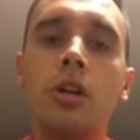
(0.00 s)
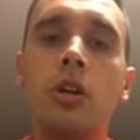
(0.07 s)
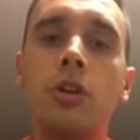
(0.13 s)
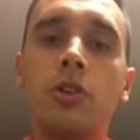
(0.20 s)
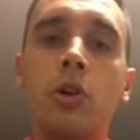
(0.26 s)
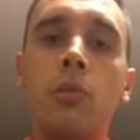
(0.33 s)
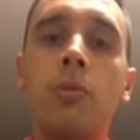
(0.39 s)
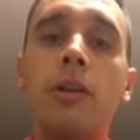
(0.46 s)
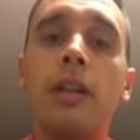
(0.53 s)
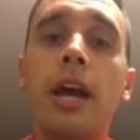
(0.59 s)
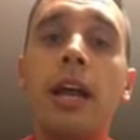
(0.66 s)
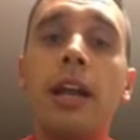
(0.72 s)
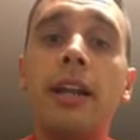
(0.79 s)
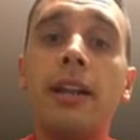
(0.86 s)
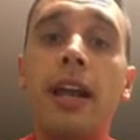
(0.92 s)
who told me
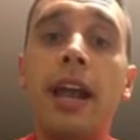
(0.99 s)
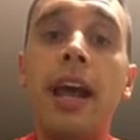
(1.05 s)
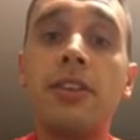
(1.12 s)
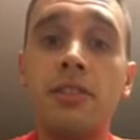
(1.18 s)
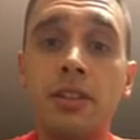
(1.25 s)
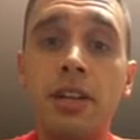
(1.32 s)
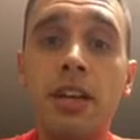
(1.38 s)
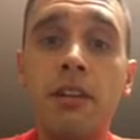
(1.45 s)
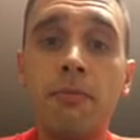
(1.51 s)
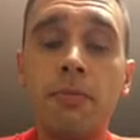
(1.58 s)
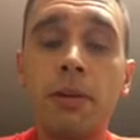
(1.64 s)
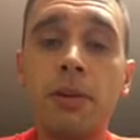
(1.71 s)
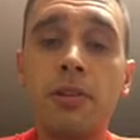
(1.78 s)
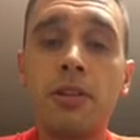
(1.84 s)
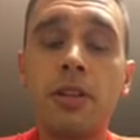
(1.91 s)
that as a native
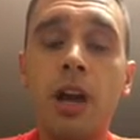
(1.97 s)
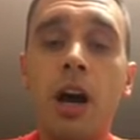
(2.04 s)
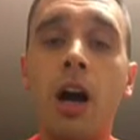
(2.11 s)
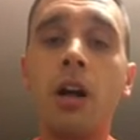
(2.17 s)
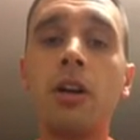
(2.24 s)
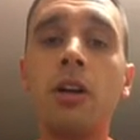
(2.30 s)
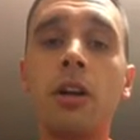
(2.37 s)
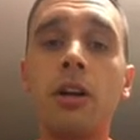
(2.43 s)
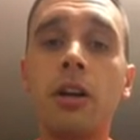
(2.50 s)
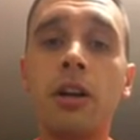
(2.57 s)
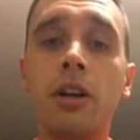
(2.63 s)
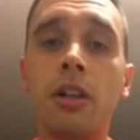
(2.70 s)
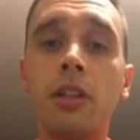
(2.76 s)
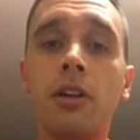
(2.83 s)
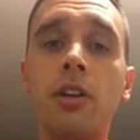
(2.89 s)
person, a hunger
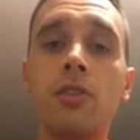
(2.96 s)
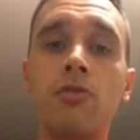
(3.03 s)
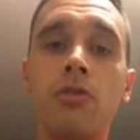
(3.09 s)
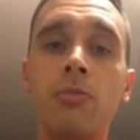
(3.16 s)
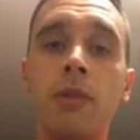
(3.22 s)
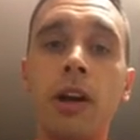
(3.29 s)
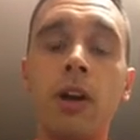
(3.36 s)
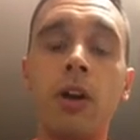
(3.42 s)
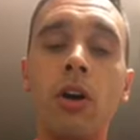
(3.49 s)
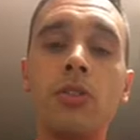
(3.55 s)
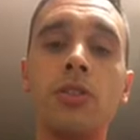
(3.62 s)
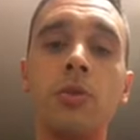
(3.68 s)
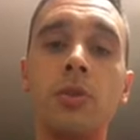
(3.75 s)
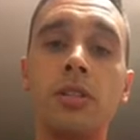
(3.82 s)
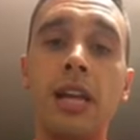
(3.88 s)
and a thirst for my
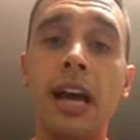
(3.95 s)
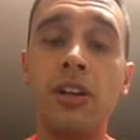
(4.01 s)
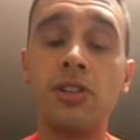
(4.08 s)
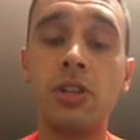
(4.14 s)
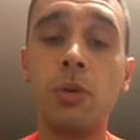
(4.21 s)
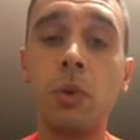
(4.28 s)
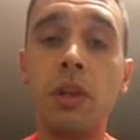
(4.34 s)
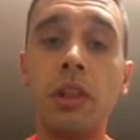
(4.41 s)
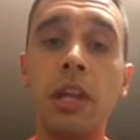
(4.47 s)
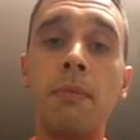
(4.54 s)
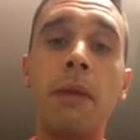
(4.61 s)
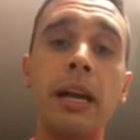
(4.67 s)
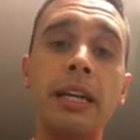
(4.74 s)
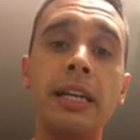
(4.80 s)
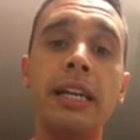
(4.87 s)
culture was actually
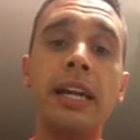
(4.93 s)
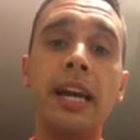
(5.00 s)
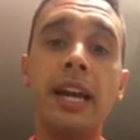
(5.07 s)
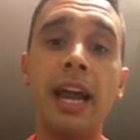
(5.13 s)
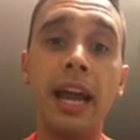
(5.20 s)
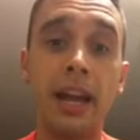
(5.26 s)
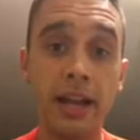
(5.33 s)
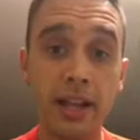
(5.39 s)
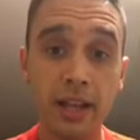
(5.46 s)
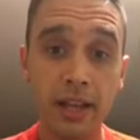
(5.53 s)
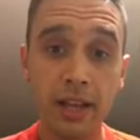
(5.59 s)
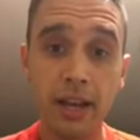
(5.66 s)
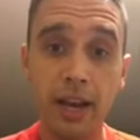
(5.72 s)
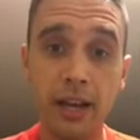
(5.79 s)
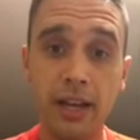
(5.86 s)
within my DNA.
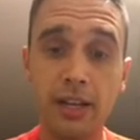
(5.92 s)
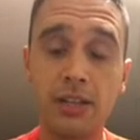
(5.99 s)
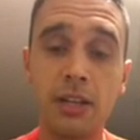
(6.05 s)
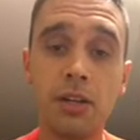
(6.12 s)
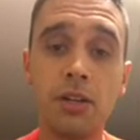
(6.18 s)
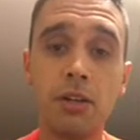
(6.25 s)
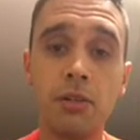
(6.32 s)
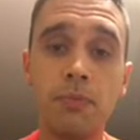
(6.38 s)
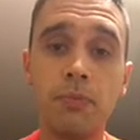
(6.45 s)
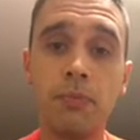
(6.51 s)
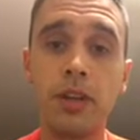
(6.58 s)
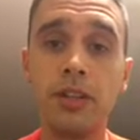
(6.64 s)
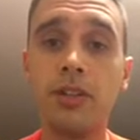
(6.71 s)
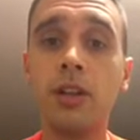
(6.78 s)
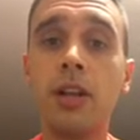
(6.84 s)
And until
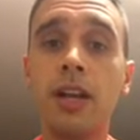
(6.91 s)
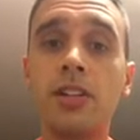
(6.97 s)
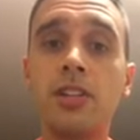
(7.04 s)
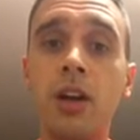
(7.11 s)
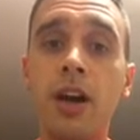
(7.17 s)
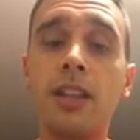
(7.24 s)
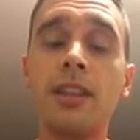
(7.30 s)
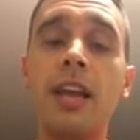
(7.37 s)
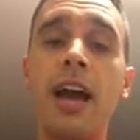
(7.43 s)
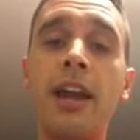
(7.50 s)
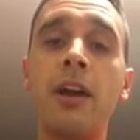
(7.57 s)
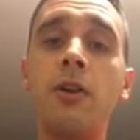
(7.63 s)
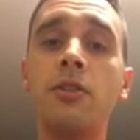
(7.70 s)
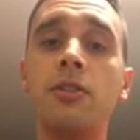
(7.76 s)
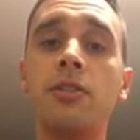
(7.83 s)
I sought that
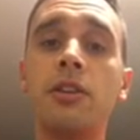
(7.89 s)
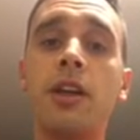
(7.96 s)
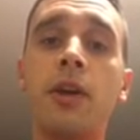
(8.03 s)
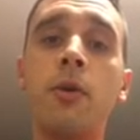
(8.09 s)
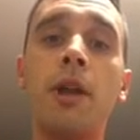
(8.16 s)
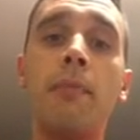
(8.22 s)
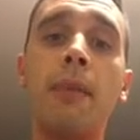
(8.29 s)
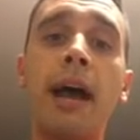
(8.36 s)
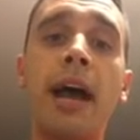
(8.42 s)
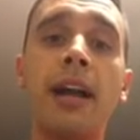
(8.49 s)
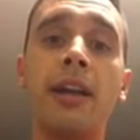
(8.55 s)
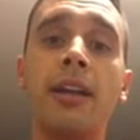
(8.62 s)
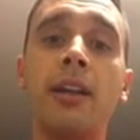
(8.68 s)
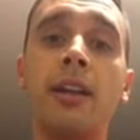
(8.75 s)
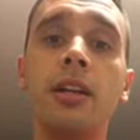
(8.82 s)
out, until I went
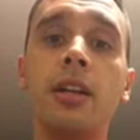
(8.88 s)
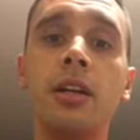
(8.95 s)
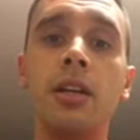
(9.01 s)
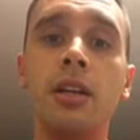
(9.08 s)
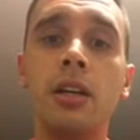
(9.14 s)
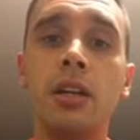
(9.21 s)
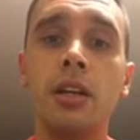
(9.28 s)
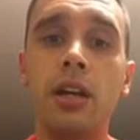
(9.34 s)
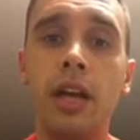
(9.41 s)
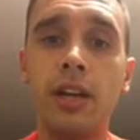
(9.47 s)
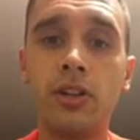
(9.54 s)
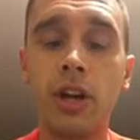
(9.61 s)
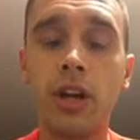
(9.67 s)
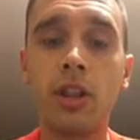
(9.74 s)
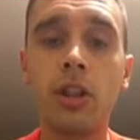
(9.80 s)
back and
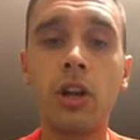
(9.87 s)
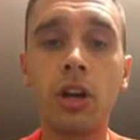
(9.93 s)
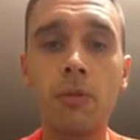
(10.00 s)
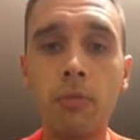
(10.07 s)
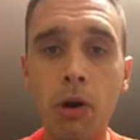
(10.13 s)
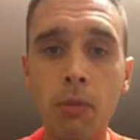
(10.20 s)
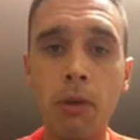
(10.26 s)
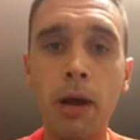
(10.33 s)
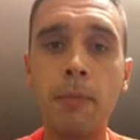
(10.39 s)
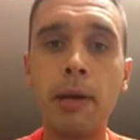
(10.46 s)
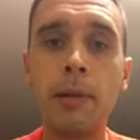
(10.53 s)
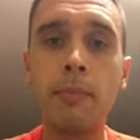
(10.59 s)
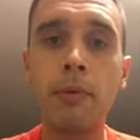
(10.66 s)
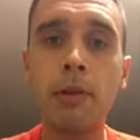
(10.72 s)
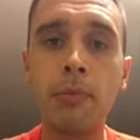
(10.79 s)
tried to learn about my
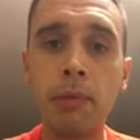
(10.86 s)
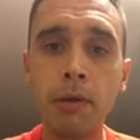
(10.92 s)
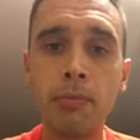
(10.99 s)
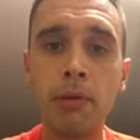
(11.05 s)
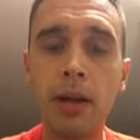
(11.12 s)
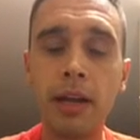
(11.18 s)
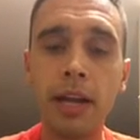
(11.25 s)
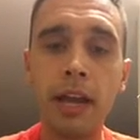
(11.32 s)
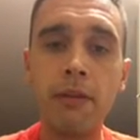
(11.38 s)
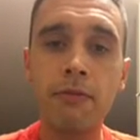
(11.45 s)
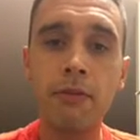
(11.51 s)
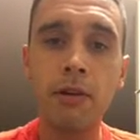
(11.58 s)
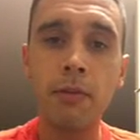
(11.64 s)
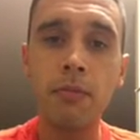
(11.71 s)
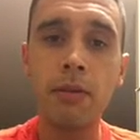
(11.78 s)
people, the people I came
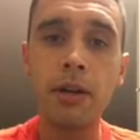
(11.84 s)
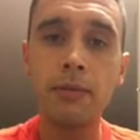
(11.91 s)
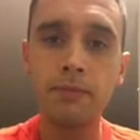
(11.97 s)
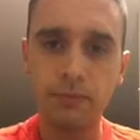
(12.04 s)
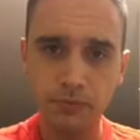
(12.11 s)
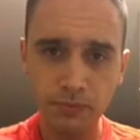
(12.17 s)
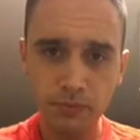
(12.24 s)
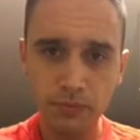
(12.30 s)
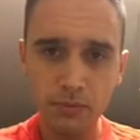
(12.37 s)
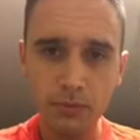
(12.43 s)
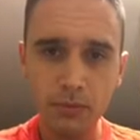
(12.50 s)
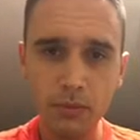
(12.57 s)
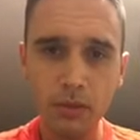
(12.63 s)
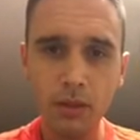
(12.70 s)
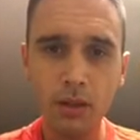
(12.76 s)
from,
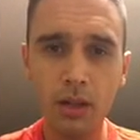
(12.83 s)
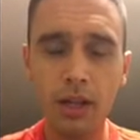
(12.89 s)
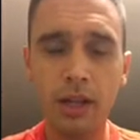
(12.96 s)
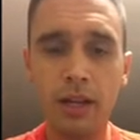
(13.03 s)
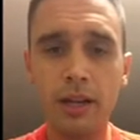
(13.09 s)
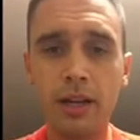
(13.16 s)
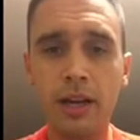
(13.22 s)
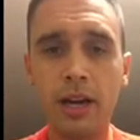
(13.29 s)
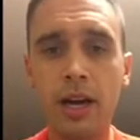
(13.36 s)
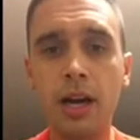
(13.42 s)
and